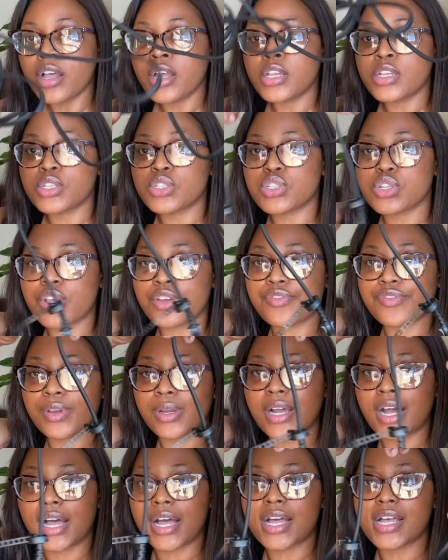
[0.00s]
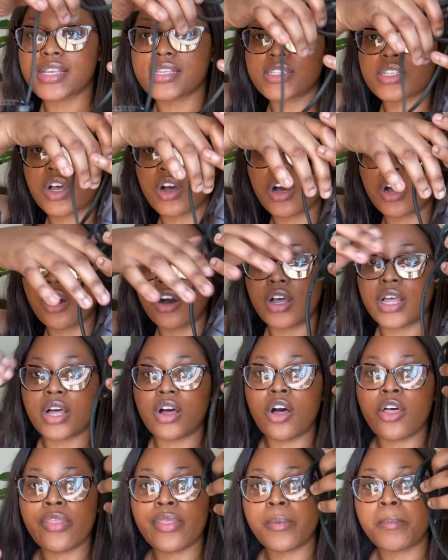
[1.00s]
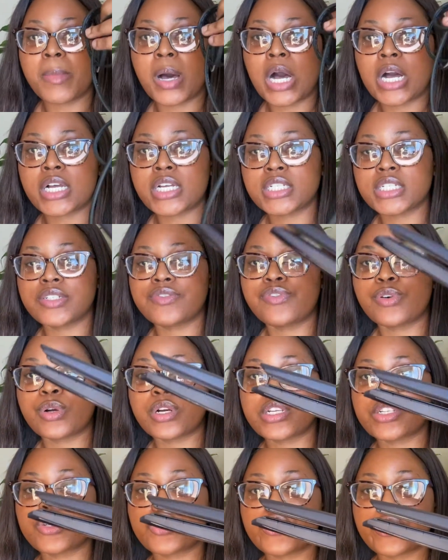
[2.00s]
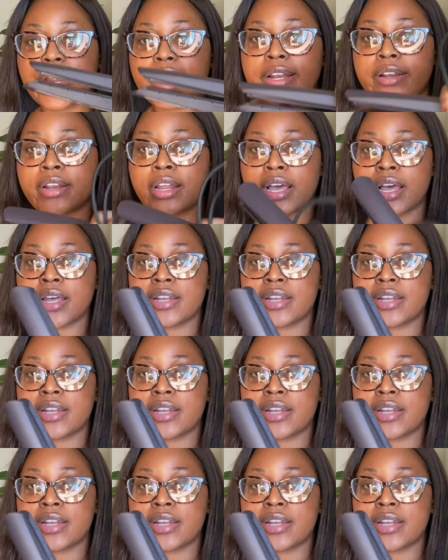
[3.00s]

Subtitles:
So if you guys are on the market for a straightener,